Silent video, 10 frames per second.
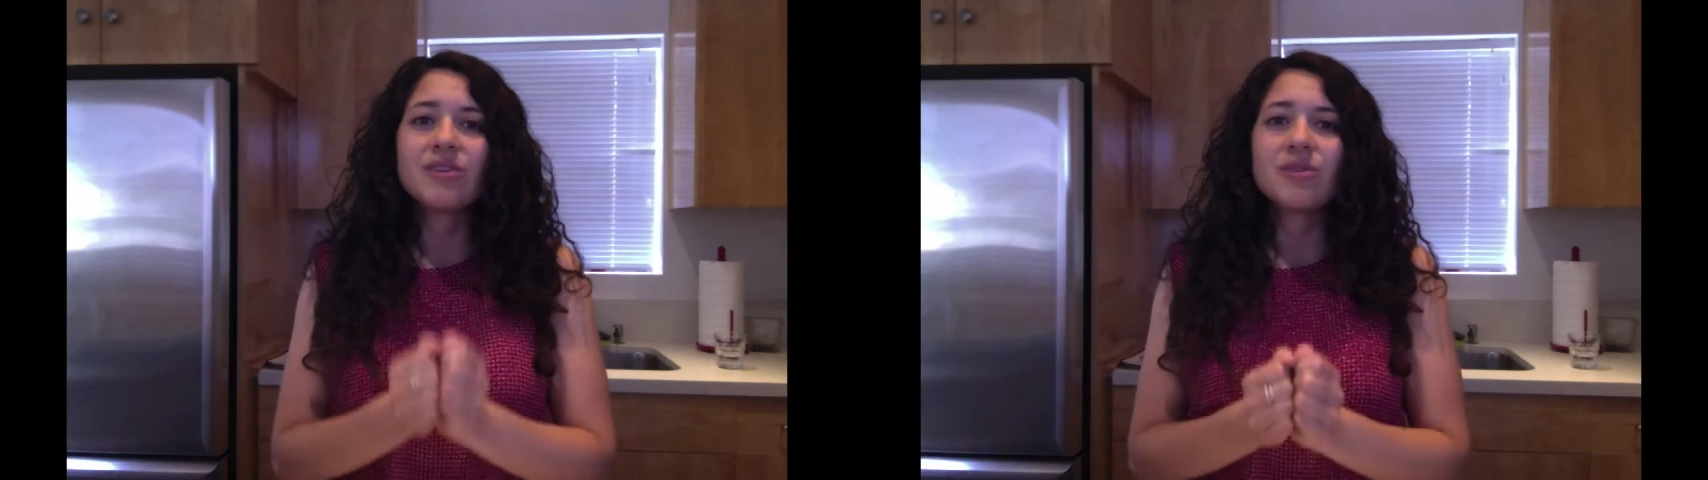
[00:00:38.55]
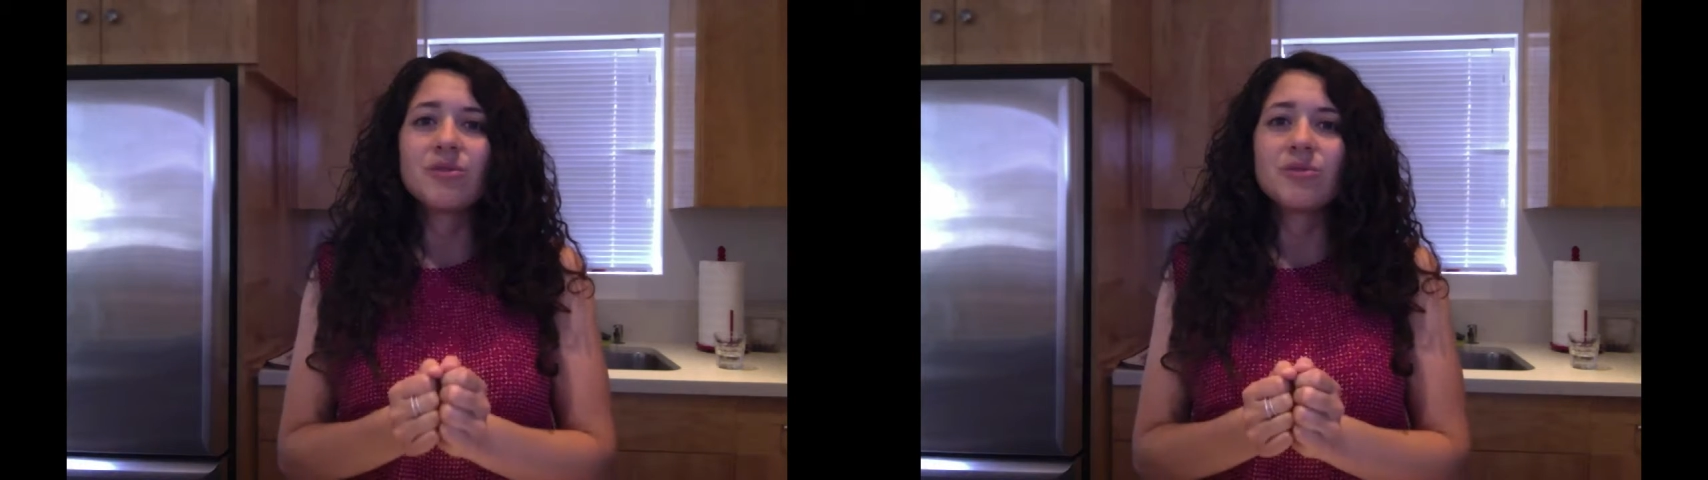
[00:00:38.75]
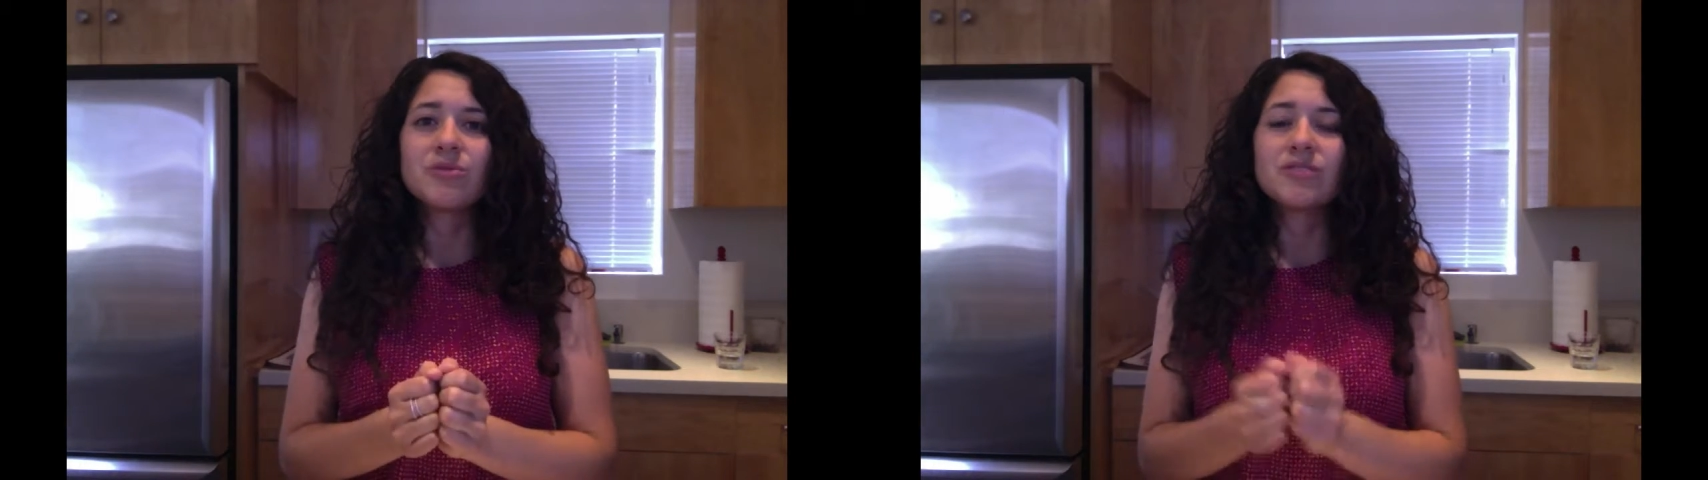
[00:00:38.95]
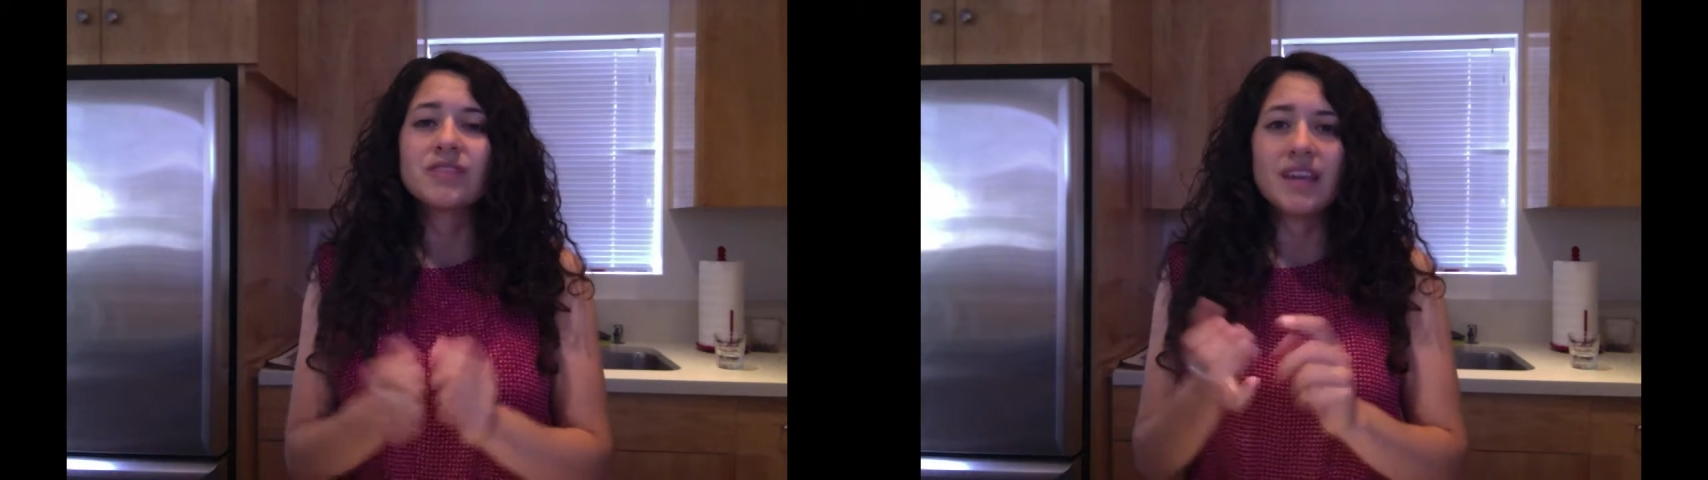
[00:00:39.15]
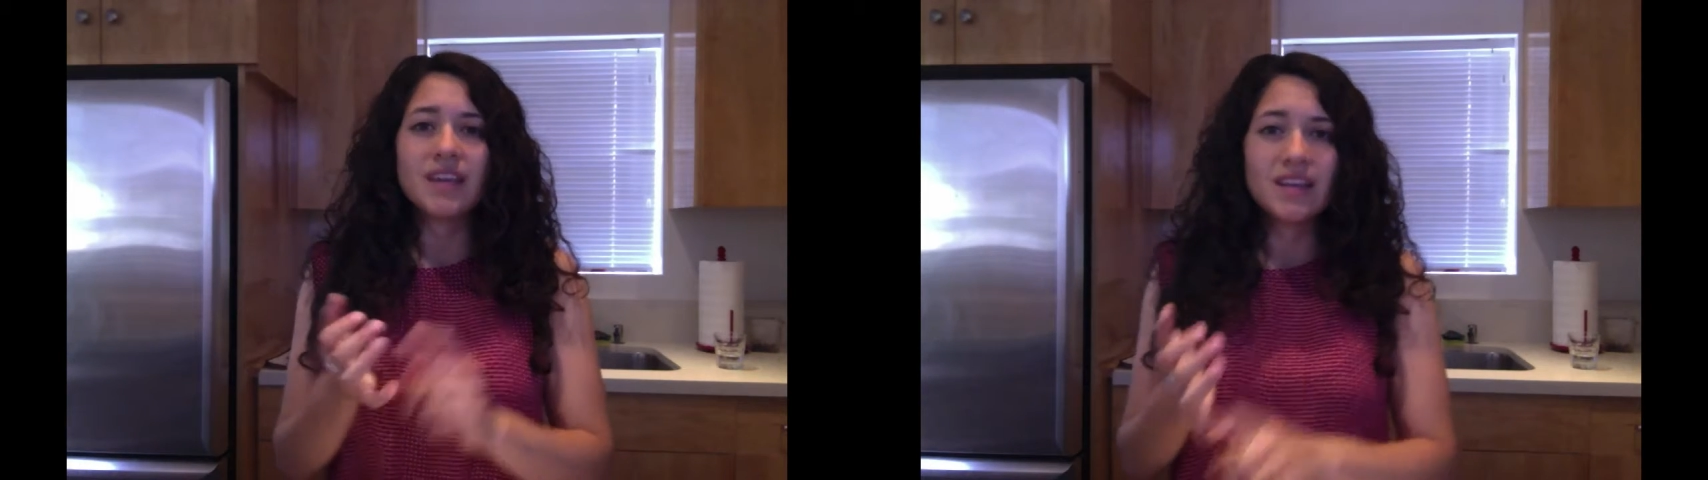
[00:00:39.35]

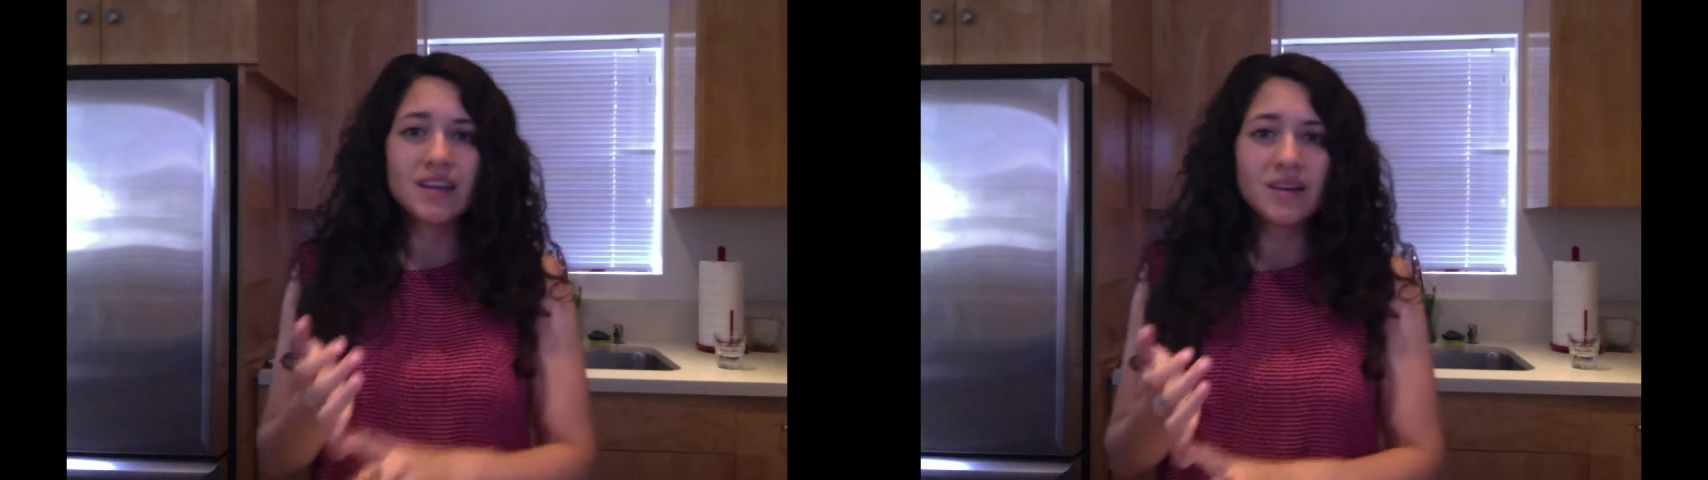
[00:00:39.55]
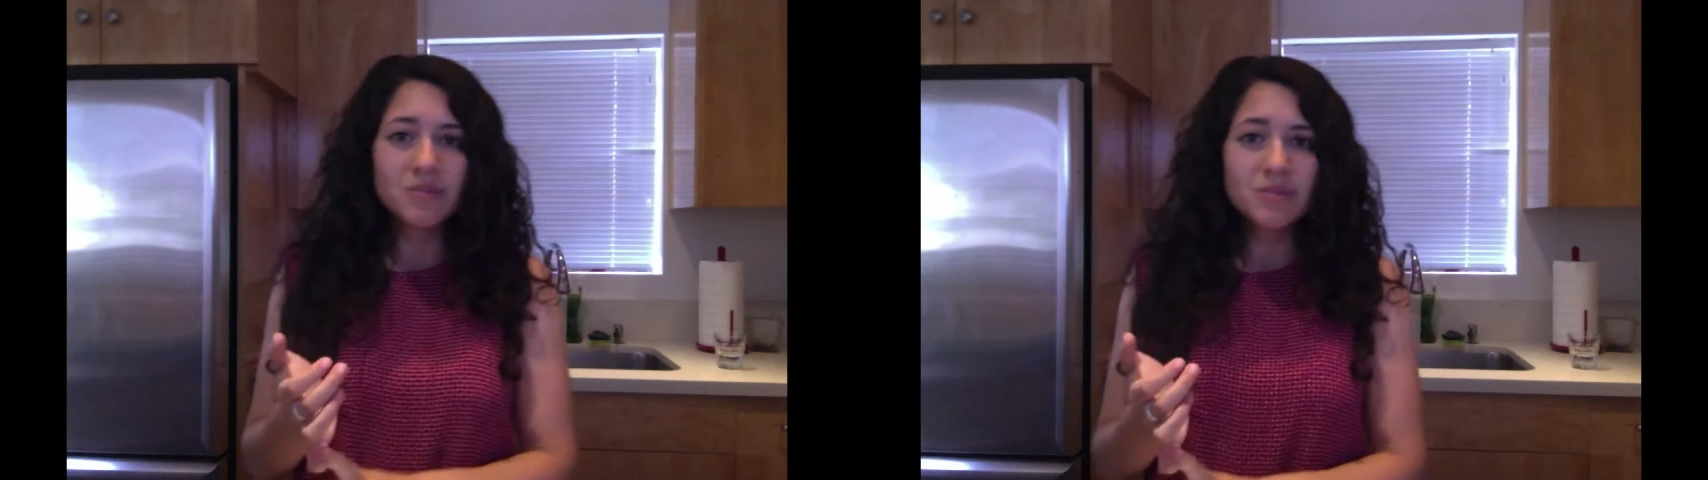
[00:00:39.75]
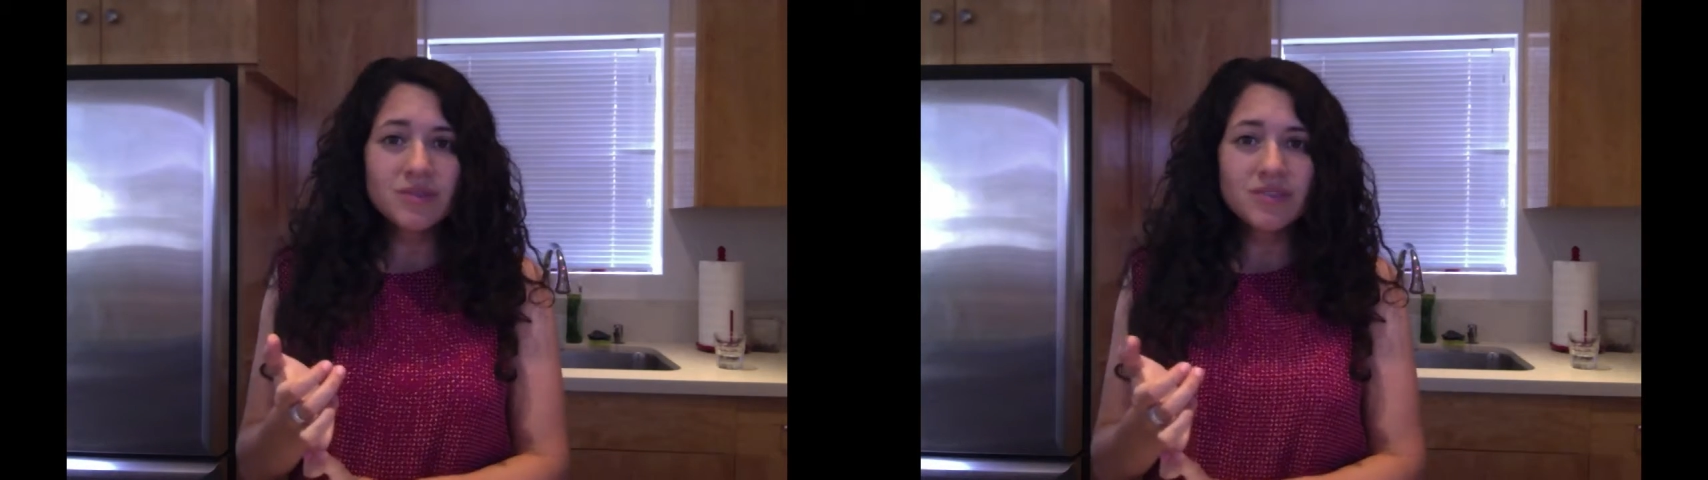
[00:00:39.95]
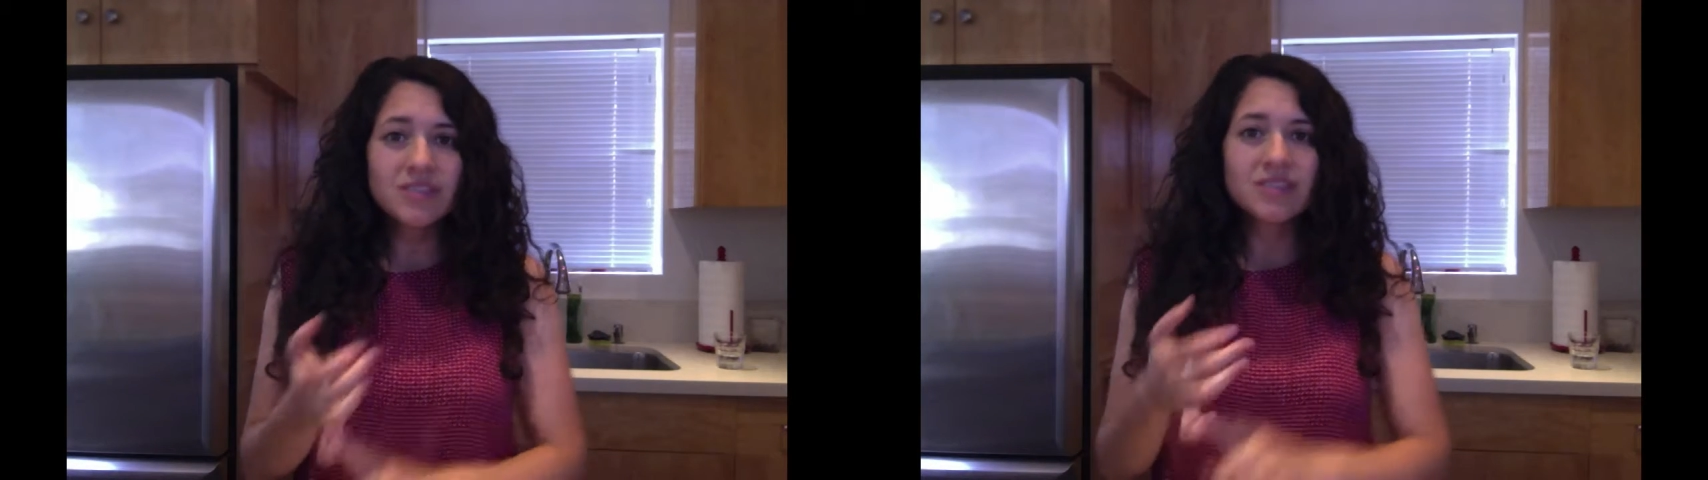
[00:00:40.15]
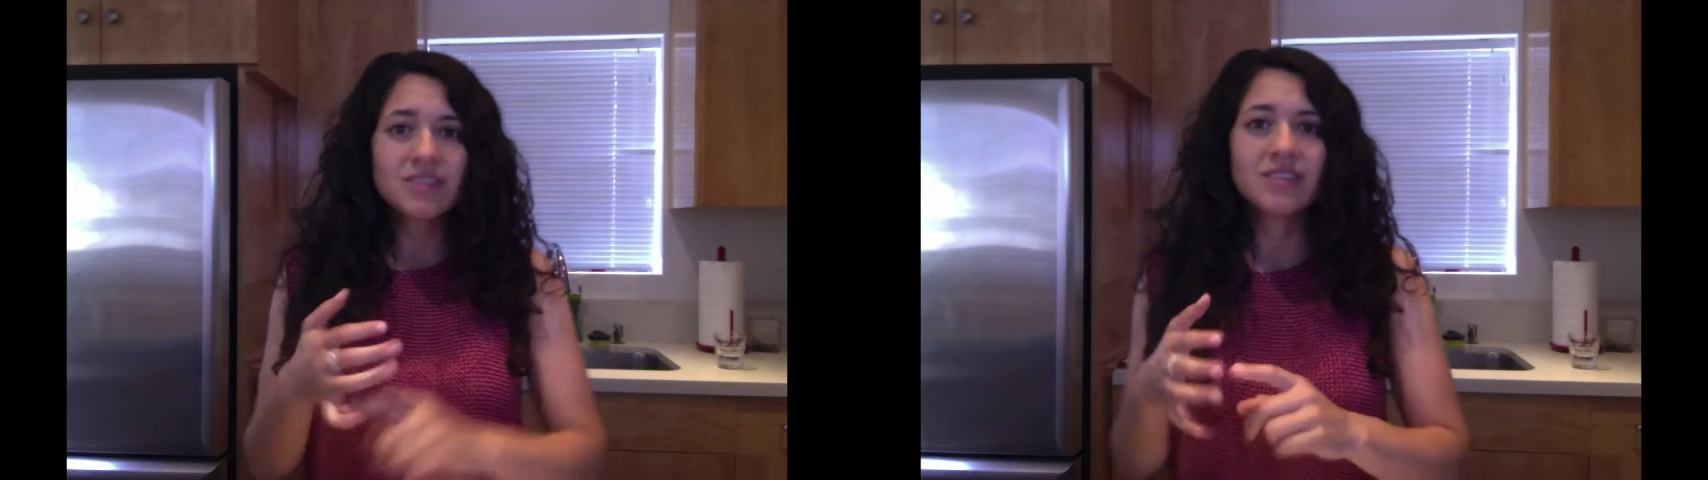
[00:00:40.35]
those
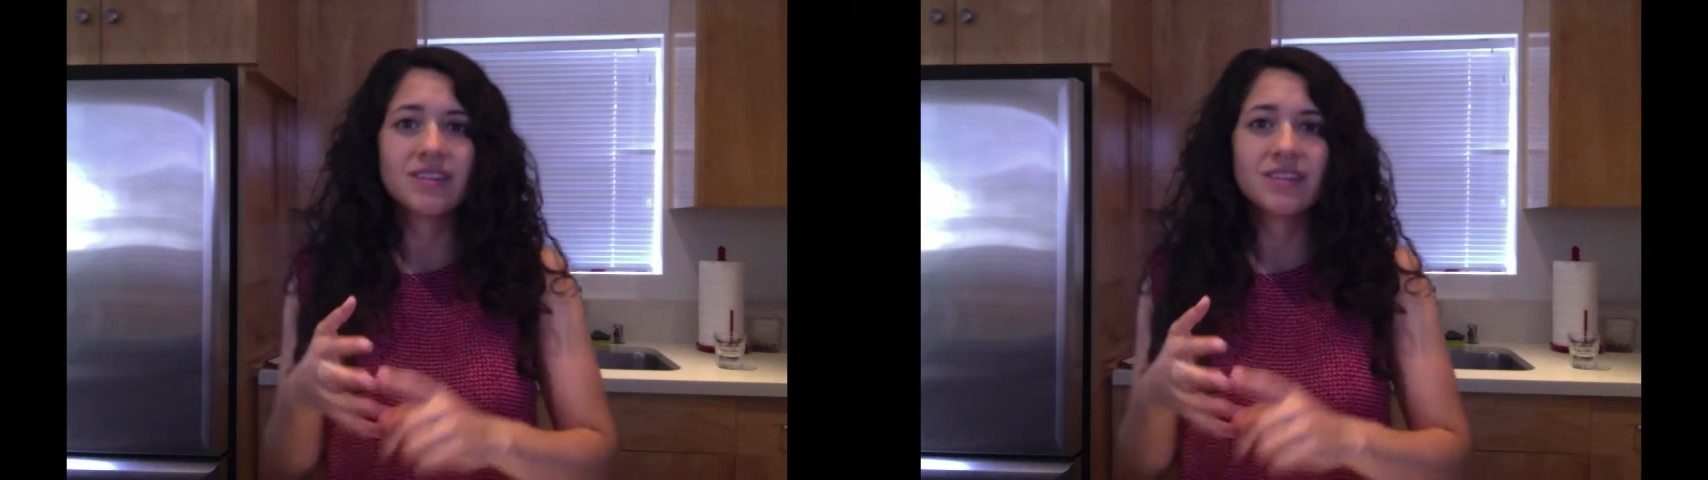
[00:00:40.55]
idioms